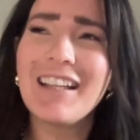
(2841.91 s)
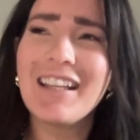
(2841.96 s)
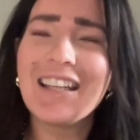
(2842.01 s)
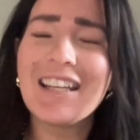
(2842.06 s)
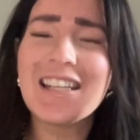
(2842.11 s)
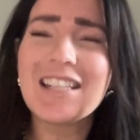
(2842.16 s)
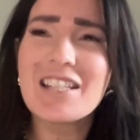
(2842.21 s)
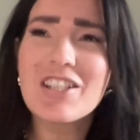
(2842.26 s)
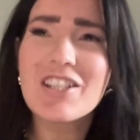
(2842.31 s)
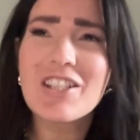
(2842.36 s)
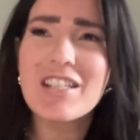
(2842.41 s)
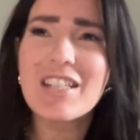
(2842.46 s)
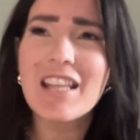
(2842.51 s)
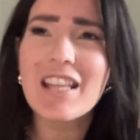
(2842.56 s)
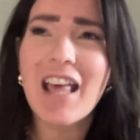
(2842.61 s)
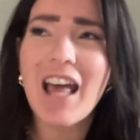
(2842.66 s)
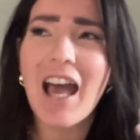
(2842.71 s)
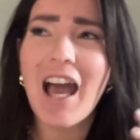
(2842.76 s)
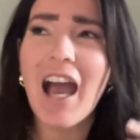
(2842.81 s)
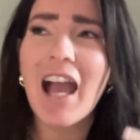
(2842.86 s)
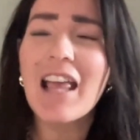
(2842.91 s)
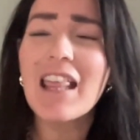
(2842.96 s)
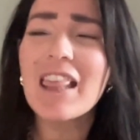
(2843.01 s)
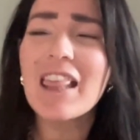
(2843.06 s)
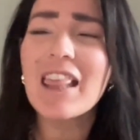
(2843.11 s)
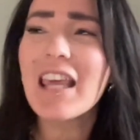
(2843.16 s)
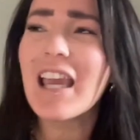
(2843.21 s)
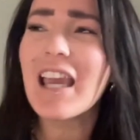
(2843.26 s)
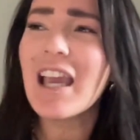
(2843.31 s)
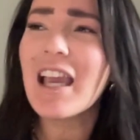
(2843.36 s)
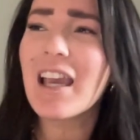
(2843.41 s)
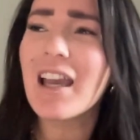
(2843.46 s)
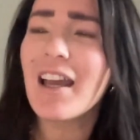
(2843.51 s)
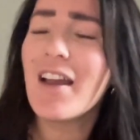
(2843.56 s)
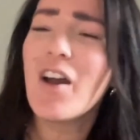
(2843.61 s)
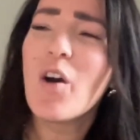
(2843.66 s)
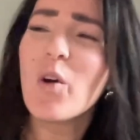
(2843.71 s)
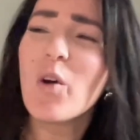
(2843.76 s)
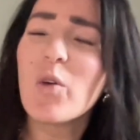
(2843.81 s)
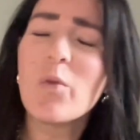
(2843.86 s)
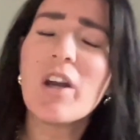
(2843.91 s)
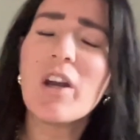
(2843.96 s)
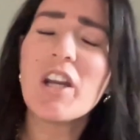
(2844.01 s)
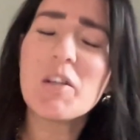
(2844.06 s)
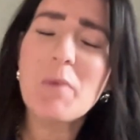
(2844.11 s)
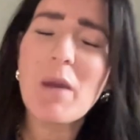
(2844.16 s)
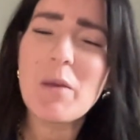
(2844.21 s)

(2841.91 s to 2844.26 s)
in addition to that, I think one